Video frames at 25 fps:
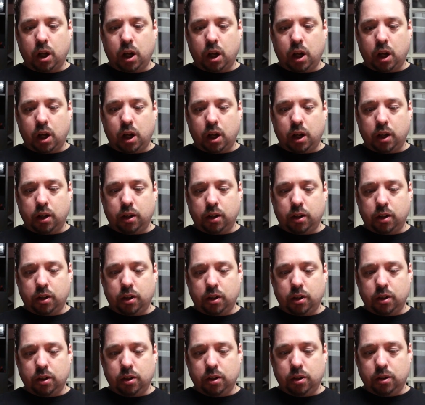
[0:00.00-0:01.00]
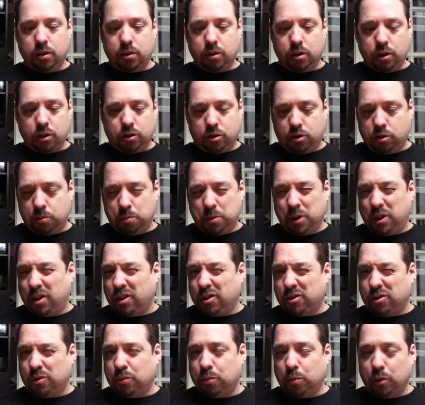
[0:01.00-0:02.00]
and this is
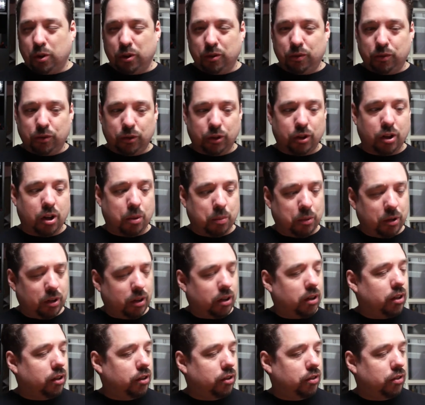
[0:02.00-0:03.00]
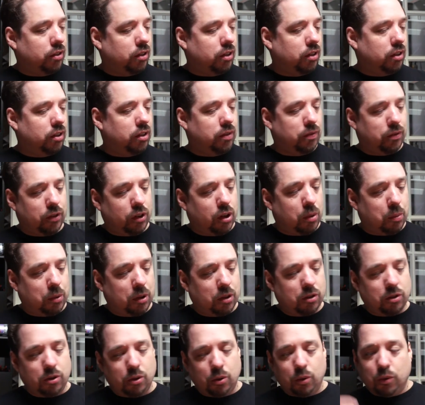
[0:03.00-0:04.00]
because of one phenomenon. The
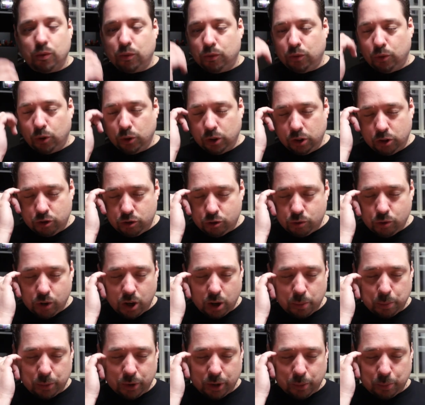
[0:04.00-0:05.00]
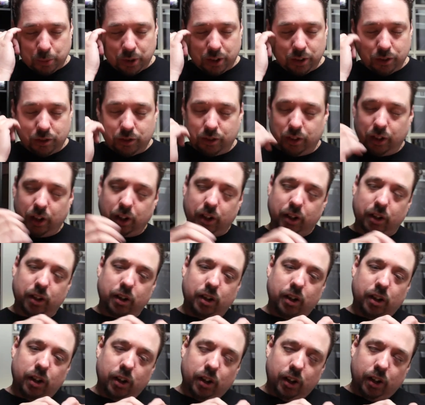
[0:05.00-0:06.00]
phenomenon is called voltage drop. That means that
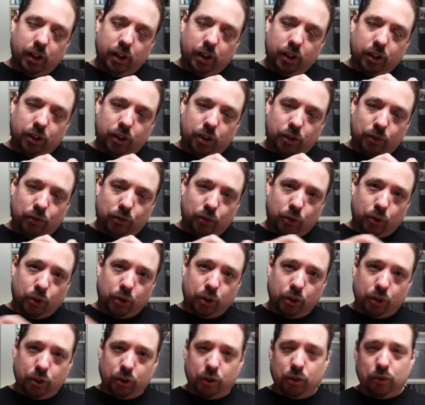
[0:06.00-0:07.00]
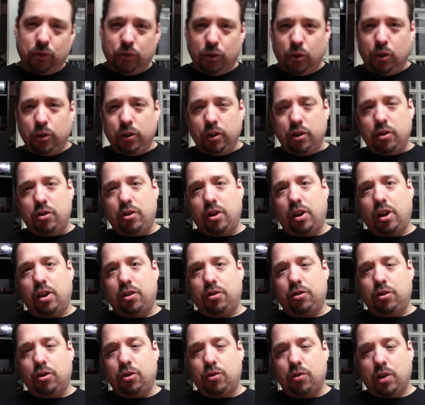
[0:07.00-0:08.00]
the further the voltage
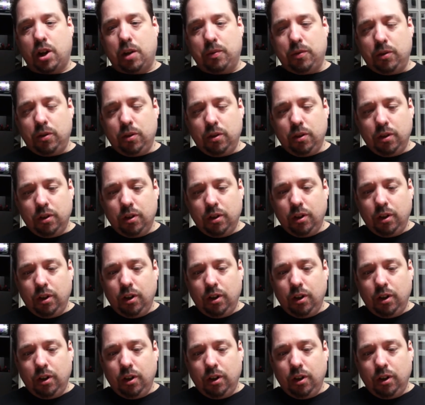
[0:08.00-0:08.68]
has to travel,